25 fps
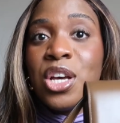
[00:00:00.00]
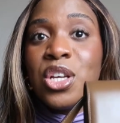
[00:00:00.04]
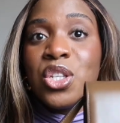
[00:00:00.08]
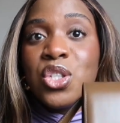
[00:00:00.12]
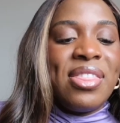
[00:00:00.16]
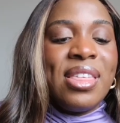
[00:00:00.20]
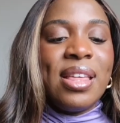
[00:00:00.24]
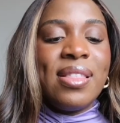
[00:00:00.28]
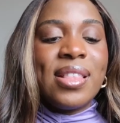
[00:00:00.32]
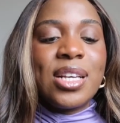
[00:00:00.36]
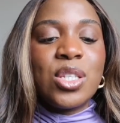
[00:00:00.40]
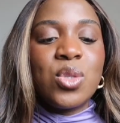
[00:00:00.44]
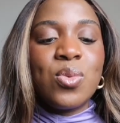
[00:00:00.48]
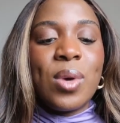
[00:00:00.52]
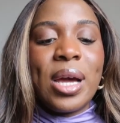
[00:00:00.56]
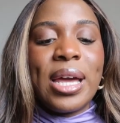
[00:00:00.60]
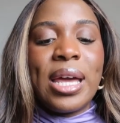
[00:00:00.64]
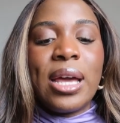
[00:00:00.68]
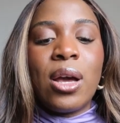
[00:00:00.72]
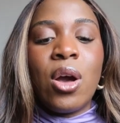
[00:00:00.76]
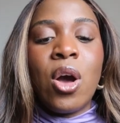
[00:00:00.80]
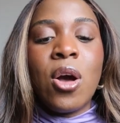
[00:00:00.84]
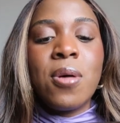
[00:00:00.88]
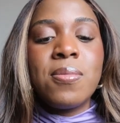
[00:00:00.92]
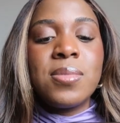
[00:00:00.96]
I think that's why
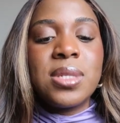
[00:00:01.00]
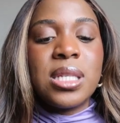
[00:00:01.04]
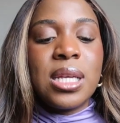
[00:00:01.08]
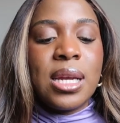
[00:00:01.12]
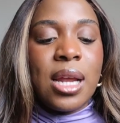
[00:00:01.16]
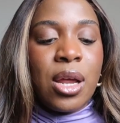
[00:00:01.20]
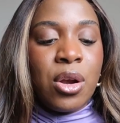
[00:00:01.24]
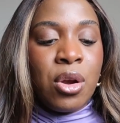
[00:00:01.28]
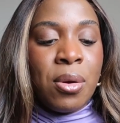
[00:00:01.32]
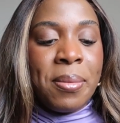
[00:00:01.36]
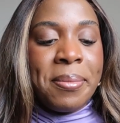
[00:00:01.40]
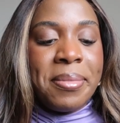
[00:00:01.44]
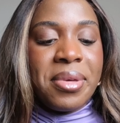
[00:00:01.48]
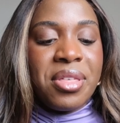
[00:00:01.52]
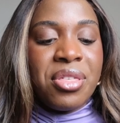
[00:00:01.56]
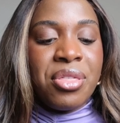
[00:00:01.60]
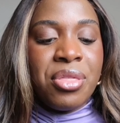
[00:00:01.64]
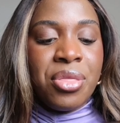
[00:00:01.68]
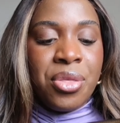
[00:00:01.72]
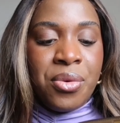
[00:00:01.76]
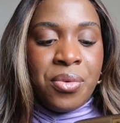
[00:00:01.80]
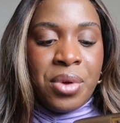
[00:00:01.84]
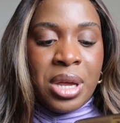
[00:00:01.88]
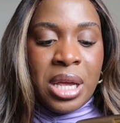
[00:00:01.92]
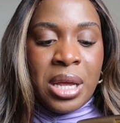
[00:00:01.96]
it comes in at number
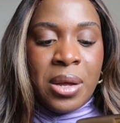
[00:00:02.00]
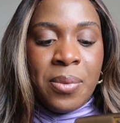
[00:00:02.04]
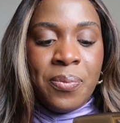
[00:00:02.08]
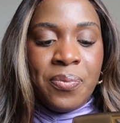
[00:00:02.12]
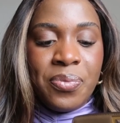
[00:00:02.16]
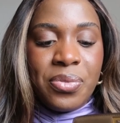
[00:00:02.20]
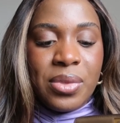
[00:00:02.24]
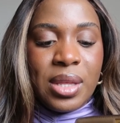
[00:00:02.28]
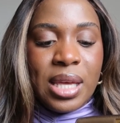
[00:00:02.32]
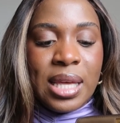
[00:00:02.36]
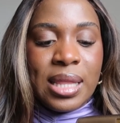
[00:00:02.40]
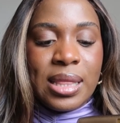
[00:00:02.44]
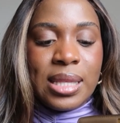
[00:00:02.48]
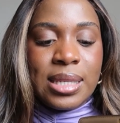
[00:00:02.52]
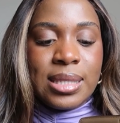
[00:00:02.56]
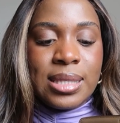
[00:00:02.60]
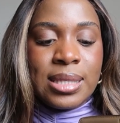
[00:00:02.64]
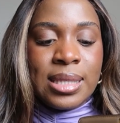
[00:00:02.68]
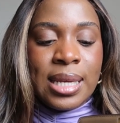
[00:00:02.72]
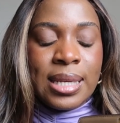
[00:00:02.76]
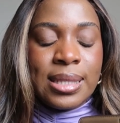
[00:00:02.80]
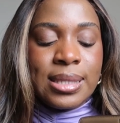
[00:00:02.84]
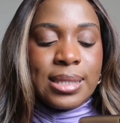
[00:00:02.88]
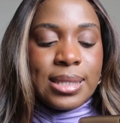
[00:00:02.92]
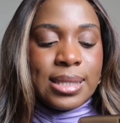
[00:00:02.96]
3, in the
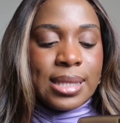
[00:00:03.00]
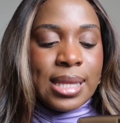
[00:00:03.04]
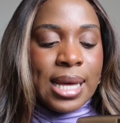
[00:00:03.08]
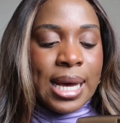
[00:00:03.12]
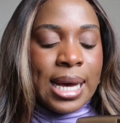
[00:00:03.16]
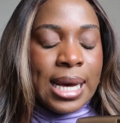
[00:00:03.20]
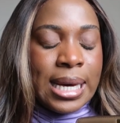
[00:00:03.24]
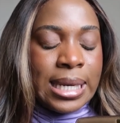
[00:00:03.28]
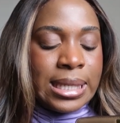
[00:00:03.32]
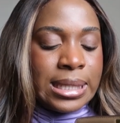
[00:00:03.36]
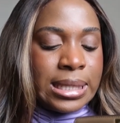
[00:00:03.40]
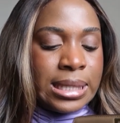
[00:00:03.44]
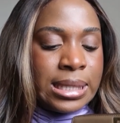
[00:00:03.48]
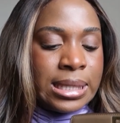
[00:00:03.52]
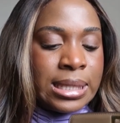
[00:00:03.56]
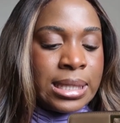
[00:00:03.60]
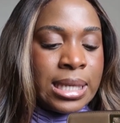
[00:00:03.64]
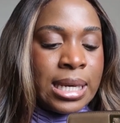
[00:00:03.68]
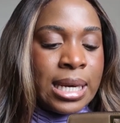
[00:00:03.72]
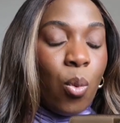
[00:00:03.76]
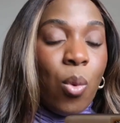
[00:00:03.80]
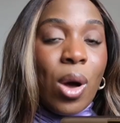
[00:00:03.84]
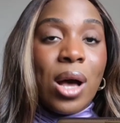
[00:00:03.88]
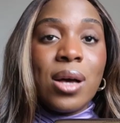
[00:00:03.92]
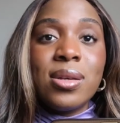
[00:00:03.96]
sense that
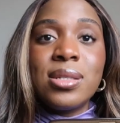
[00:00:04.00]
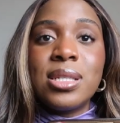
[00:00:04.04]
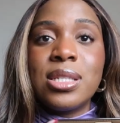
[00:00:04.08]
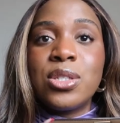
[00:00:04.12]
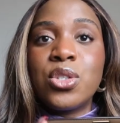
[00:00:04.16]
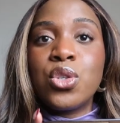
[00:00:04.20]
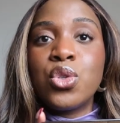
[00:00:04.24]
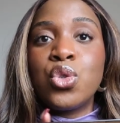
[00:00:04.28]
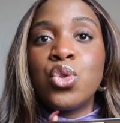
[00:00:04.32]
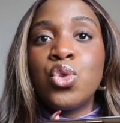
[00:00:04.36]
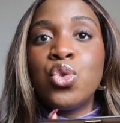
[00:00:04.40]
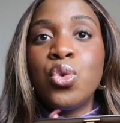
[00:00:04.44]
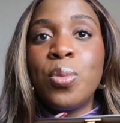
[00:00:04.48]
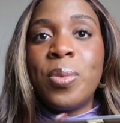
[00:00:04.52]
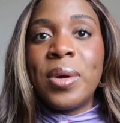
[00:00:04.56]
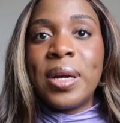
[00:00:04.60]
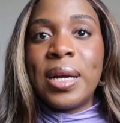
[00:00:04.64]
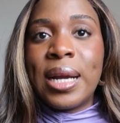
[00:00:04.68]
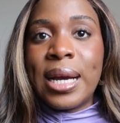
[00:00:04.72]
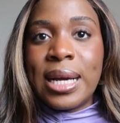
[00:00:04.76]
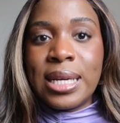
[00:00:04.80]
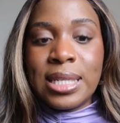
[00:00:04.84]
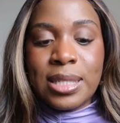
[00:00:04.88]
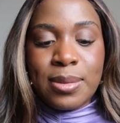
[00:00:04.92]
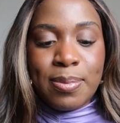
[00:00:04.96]
whilst it's a super
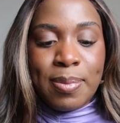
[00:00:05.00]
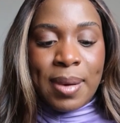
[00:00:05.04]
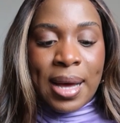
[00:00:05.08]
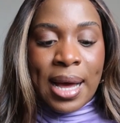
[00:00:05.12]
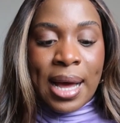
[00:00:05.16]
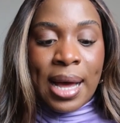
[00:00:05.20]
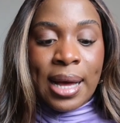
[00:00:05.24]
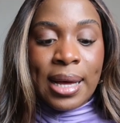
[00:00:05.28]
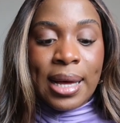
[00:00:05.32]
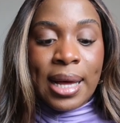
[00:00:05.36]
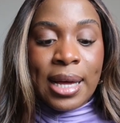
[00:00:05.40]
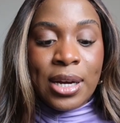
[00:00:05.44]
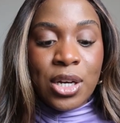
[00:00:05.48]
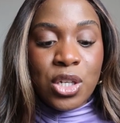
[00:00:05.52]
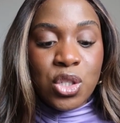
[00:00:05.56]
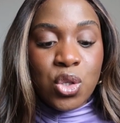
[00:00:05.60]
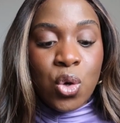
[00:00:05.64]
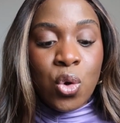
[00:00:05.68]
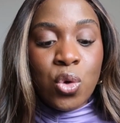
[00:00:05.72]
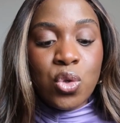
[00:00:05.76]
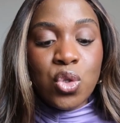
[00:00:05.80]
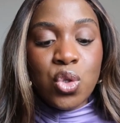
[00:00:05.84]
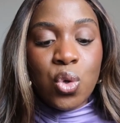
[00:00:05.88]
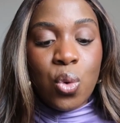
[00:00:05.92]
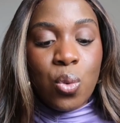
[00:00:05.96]
nice bag, and it
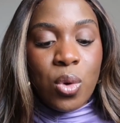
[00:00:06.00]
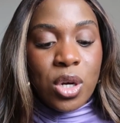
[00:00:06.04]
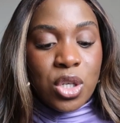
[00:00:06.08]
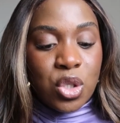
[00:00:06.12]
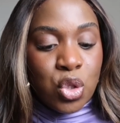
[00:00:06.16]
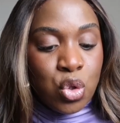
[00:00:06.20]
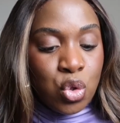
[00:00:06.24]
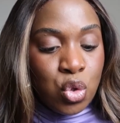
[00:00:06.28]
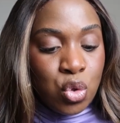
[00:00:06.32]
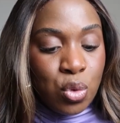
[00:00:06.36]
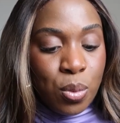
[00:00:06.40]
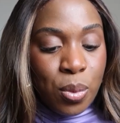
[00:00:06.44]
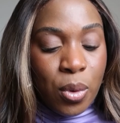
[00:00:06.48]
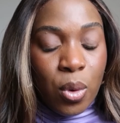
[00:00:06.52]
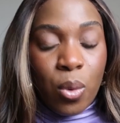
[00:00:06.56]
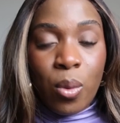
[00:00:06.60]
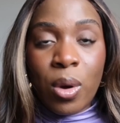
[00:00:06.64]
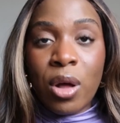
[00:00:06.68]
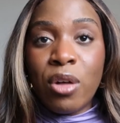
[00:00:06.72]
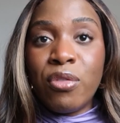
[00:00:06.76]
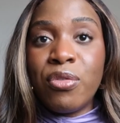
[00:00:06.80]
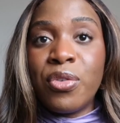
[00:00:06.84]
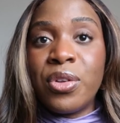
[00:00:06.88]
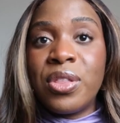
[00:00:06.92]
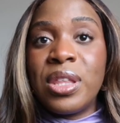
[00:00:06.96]
also works super
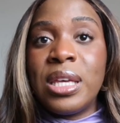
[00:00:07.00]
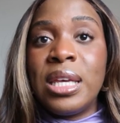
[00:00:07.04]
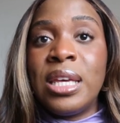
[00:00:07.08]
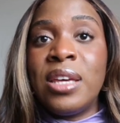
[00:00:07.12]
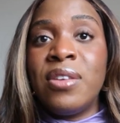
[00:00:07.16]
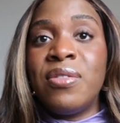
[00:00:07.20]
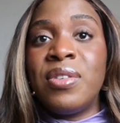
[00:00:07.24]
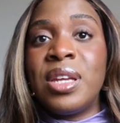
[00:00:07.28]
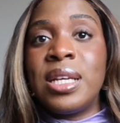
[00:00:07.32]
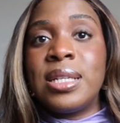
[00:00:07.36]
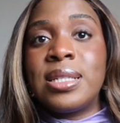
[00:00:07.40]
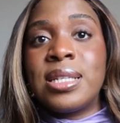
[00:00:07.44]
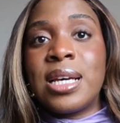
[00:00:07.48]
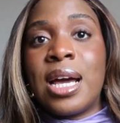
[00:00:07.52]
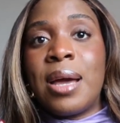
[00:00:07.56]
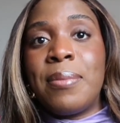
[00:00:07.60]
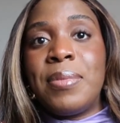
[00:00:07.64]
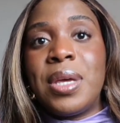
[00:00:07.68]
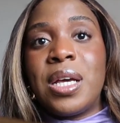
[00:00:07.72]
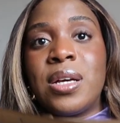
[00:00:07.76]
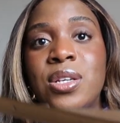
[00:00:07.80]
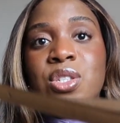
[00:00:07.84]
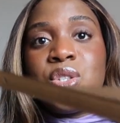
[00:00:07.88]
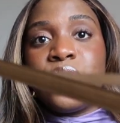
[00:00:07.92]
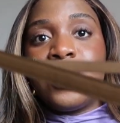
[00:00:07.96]
well for the evening time,
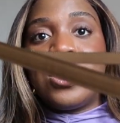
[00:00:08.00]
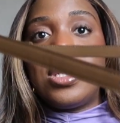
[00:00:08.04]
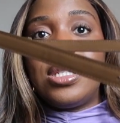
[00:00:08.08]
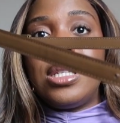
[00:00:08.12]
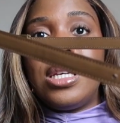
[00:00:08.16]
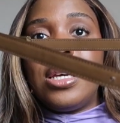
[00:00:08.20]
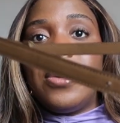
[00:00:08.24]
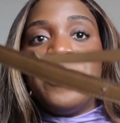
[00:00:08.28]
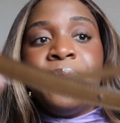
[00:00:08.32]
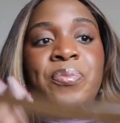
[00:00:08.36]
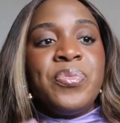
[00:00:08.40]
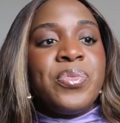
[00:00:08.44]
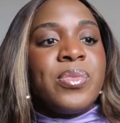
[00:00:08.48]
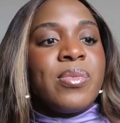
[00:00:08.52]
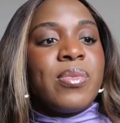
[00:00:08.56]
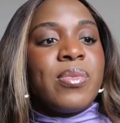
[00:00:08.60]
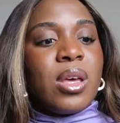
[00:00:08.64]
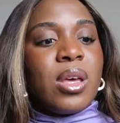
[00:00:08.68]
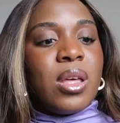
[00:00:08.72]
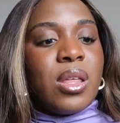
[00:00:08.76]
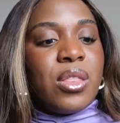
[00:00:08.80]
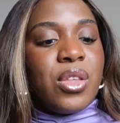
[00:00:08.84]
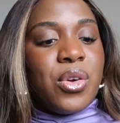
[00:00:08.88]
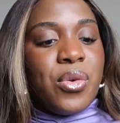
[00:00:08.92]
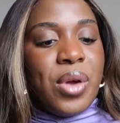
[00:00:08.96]
because you see,
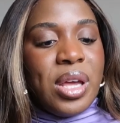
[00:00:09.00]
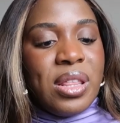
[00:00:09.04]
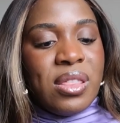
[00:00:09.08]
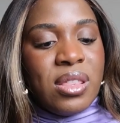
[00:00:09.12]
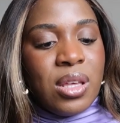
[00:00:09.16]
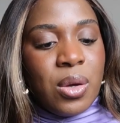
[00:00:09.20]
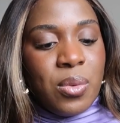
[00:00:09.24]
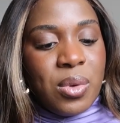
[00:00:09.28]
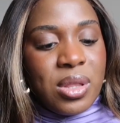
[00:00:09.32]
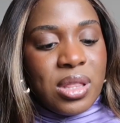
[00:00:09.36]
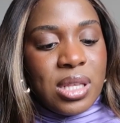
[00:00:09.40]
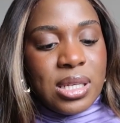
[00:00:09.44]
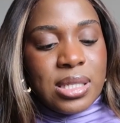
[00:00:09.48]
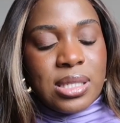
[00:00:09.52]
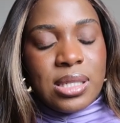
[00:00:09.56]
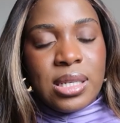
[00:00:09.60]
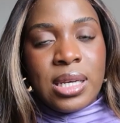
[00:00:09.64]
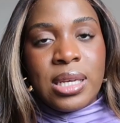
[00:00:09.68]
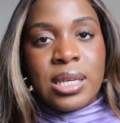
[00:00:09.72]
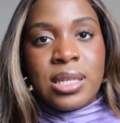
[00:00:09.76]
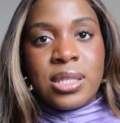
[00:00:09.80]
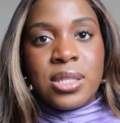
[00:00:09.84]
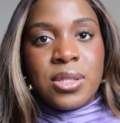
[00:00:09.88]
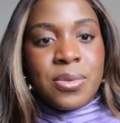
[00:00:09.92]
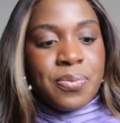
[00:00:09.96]
the great thing with this
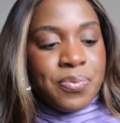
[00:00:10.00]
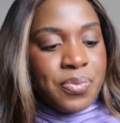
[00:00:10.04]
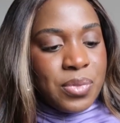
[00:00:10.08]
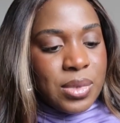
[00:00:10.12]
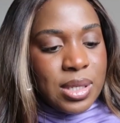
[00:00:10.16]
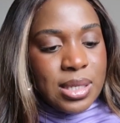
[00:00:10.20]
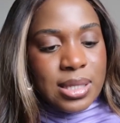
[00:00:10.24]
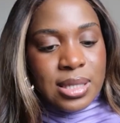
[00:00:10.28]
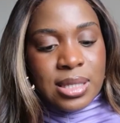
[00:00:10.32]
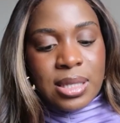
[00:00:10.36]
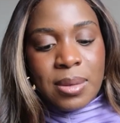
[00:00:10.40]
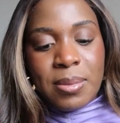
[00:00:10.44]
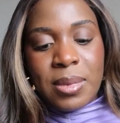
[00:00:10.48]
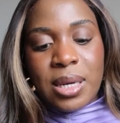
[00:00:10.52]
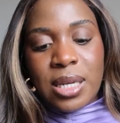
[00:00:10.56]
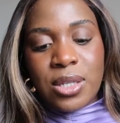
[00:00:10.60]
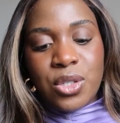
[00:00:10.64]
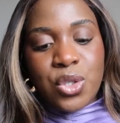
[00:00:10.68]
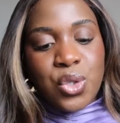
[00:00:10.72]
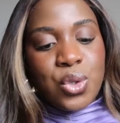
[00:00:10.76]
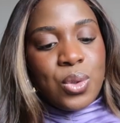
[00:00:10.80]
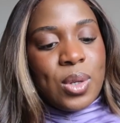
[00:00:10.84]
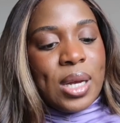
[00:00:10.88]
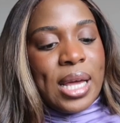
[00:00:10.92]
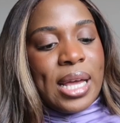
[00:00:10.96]
is, similar
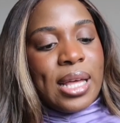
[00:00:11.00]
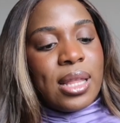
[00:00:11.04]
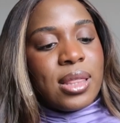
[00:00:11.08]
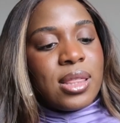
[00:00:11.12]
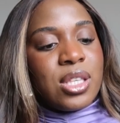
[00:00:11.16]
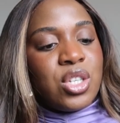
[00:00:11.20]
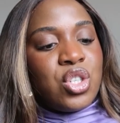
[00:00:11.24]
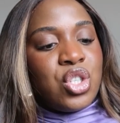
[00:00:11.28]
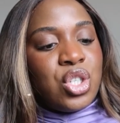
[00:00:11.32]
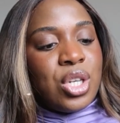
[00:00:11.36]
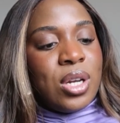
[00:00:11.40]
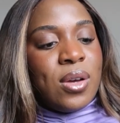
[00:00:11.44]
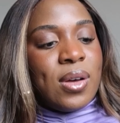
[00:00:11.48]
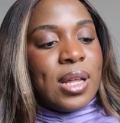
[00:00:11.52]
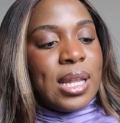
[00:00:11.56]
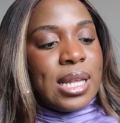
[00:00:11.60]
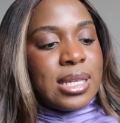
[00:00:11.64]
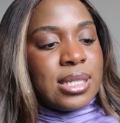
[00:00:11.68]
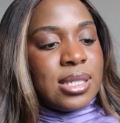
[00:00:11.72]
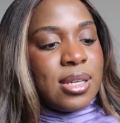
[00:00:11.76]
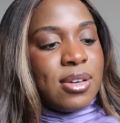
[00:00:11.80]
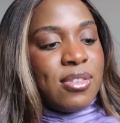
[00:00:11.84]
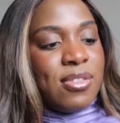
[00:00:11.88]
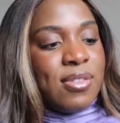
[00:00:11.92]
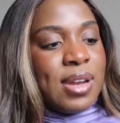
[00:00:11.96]
to like the Chanel
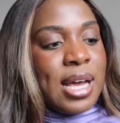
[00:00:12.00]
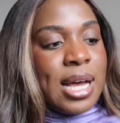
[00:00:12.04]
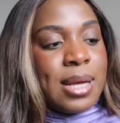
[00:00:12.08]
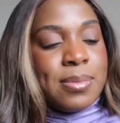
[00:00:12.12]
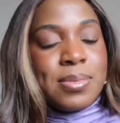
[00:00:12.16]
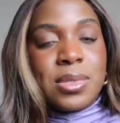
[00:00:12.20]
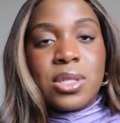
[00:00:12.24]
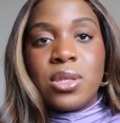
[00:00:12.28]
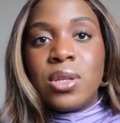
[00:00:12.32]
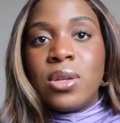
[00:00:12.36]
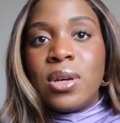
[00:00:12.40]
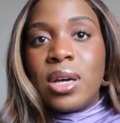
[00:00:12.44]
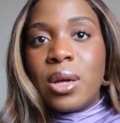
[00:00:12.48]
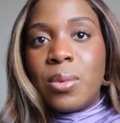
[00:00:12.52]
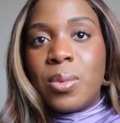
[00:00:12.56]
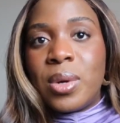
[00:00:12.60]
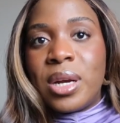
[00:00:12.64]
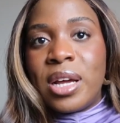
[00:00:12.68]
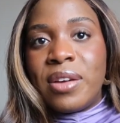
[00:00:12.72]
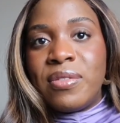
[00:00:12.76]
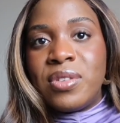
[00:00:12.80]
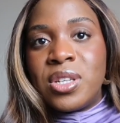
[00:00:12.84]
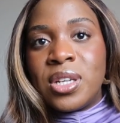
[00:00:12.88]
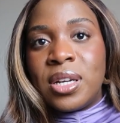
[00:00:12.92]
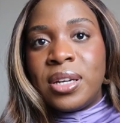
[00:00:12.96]
Classic flaps, look at what
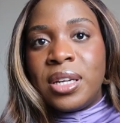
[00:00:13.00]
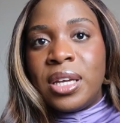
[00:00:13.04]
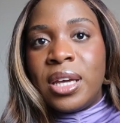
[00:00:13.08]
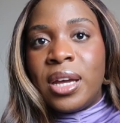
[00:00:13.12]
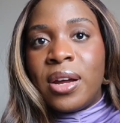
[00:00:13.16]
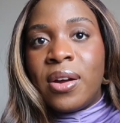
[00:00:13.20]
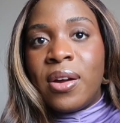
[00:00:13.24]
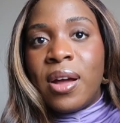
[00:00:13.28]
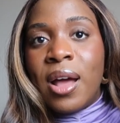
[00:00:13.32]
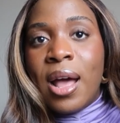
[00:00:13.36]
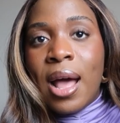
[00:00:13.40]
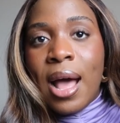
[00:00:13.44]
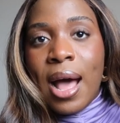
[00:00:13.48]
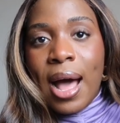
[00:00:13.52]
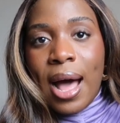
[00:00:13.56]
I've done here.